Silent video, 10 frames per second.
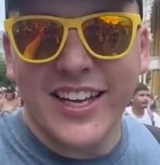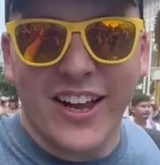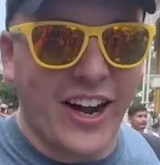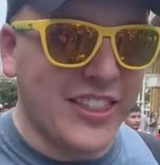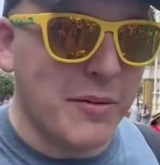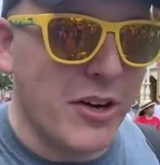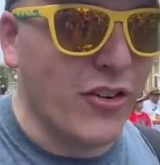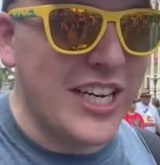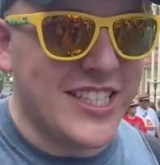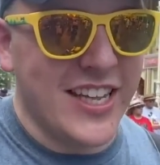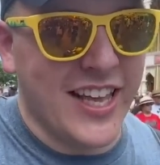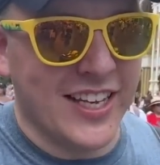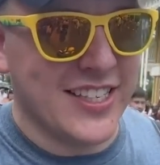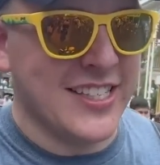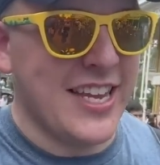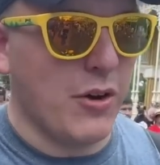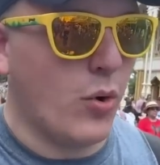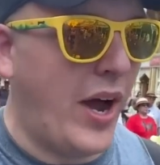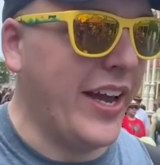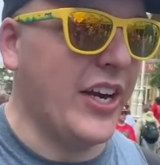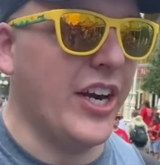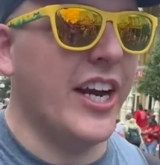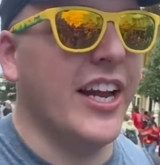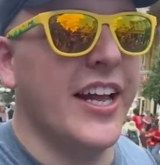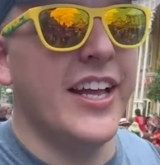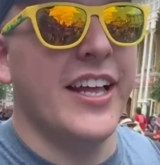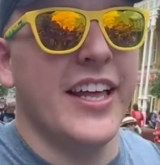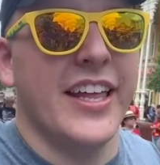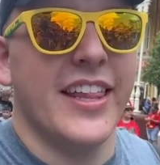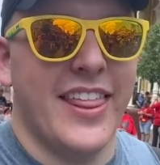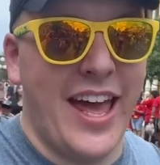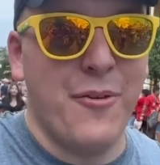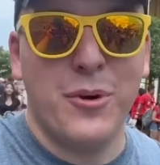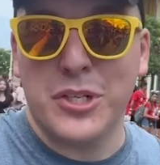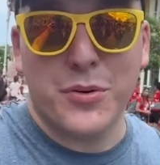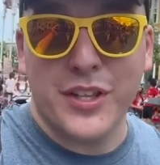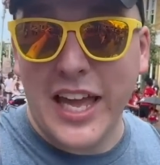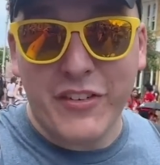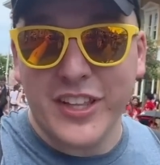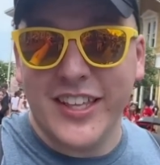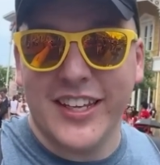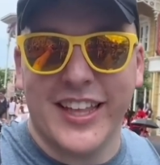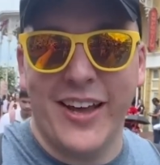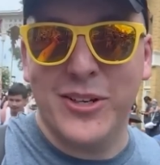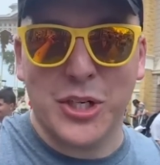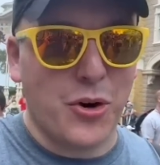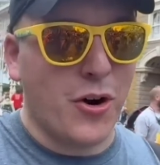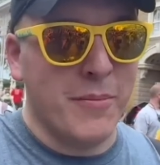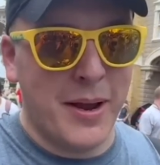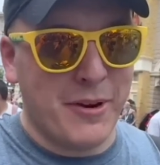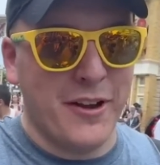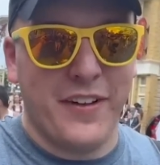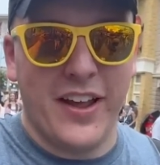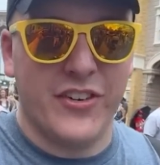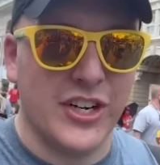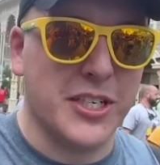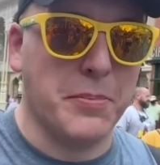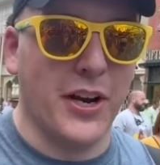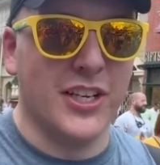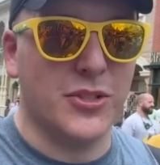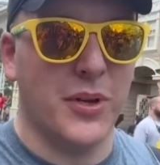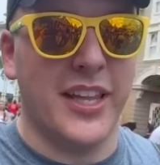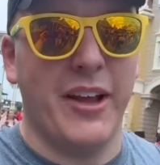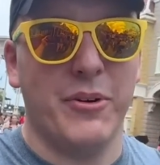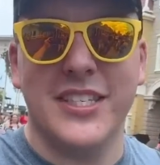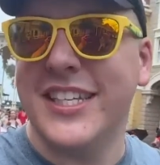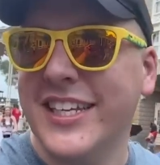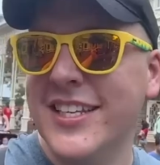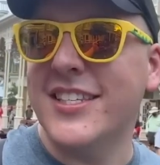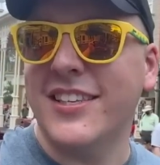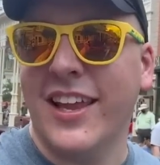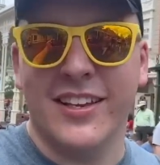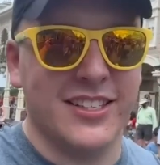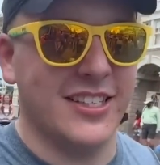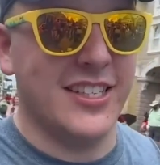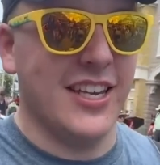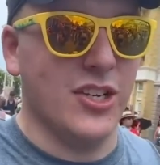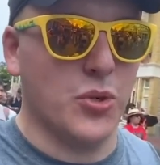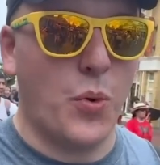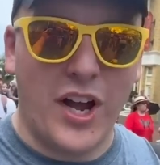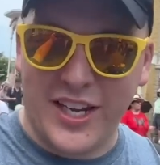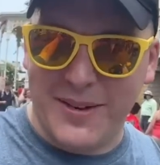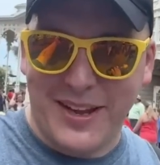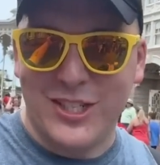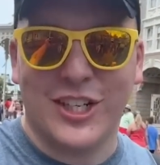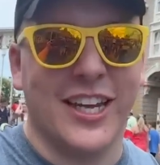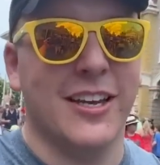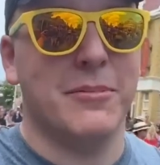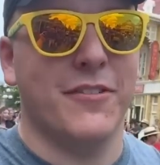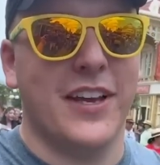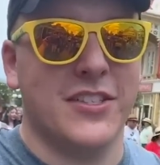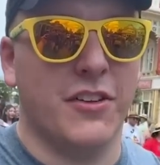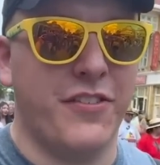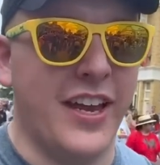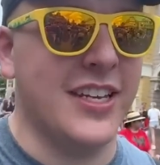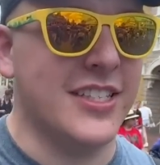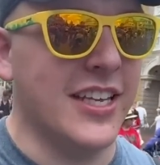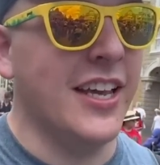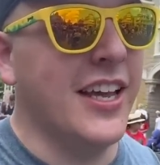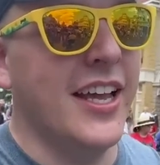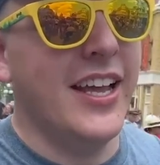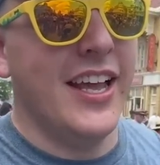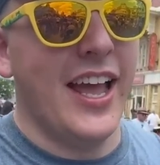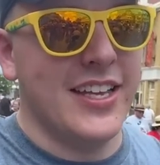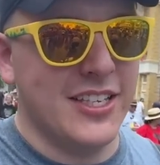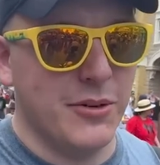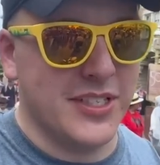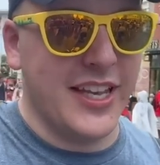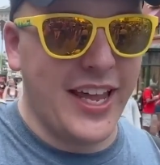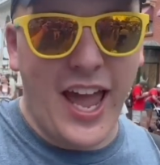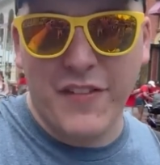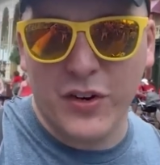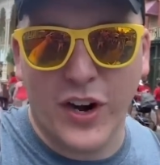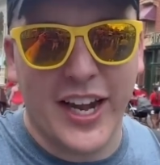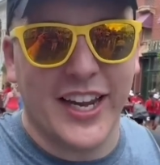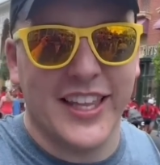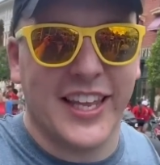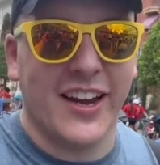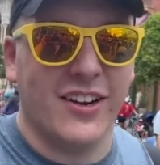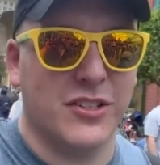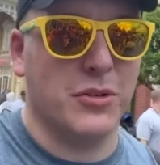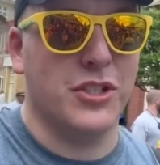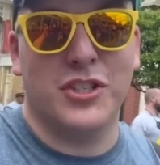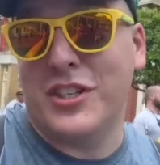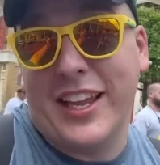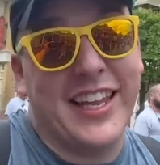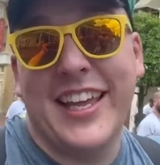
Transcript: I think I'm going to re-say that because it's not quieter. That was worth everything. That was a core memory if I ever experienced one. That was insane to see, just walking to Magic Kingdom to Festival of Fantasy as it was like heavy raining and the characters was just like,